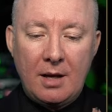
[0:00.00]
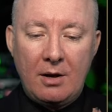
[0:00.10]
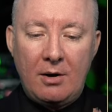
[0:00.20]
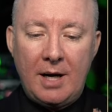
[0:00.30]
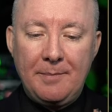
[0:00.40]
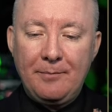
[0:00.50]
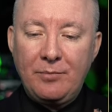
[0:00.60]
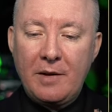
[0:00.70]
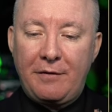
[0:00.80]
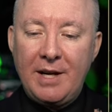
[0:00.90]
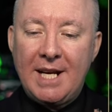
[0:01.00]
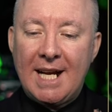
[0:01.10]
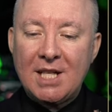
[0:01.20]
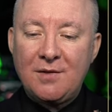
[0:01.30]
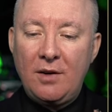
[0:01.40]
All right, free
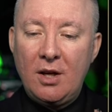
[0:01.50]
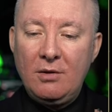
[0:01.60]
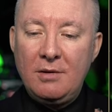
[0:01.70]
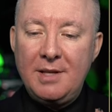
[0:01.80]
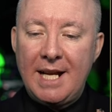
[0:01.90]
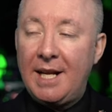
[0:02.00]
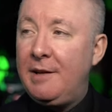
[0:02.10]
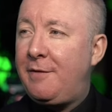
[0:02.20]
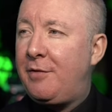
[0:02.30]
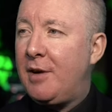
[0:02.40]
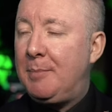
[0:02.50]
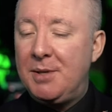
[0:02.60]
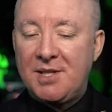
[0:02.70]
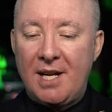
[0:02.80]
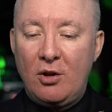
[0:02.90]
cash flow, negative
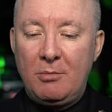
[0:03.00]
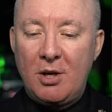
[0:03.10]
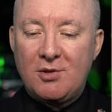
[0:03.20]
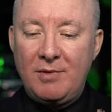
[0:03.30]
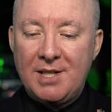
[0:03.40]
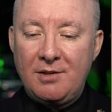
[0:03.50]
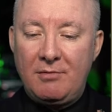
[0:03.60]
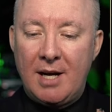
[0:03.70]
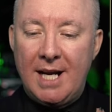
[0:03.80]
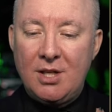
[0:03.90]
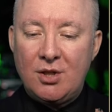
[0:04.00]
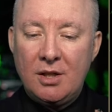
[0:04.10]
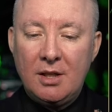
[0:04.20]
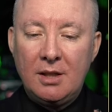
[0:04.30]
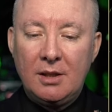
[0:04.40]
3% on the most recent range,
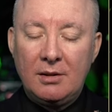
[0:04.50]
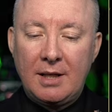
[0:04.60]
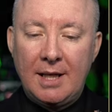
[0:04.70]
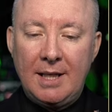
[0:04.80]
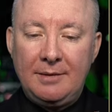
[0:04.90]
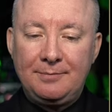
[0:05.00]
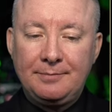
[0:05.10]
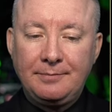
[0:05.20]
okay?